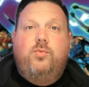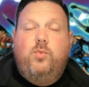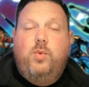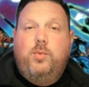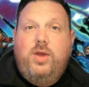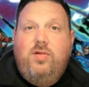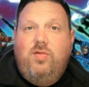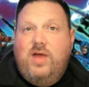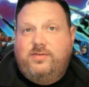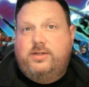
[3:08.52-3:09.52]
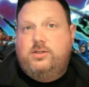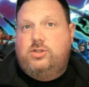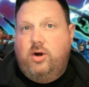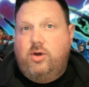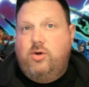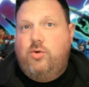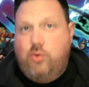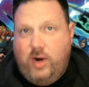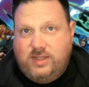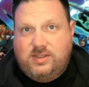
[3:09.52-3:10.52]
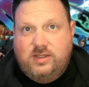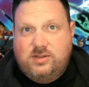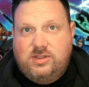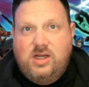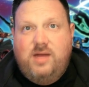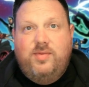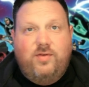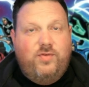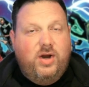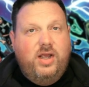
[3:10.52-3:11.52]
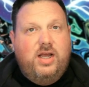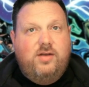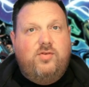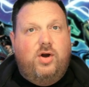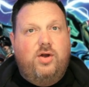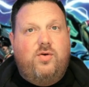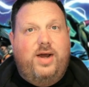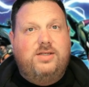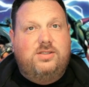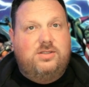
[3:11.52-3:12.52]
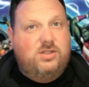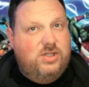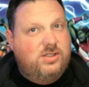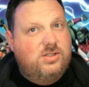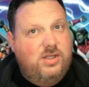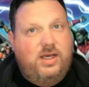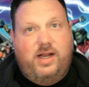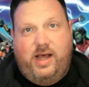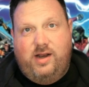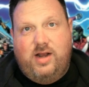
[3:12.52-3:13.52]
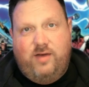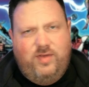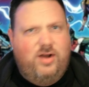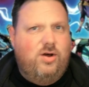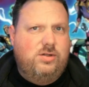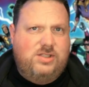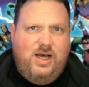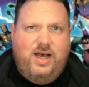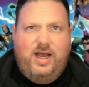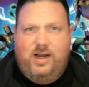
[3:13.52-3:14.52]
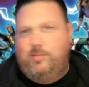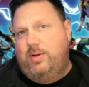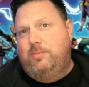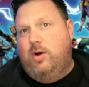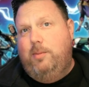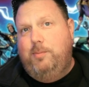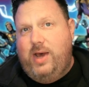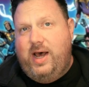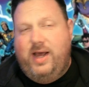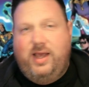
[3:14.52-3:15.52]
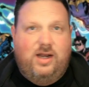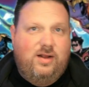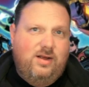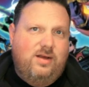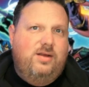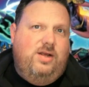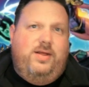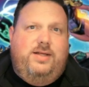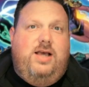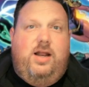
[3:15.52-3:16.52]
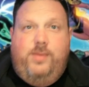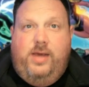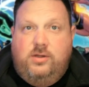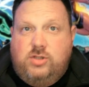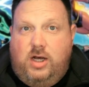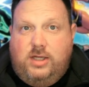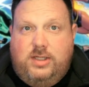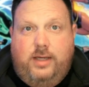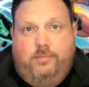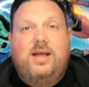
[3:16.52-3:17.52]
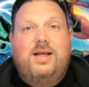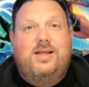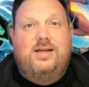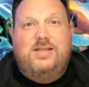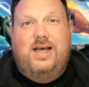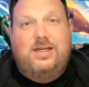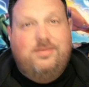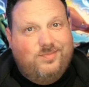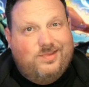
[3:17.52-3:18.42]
When we left Dark Crisis, the very end of Dark Crisis, the Justice League had had enough. They had all died and been brought back. And that's got to be exhausting. They decided,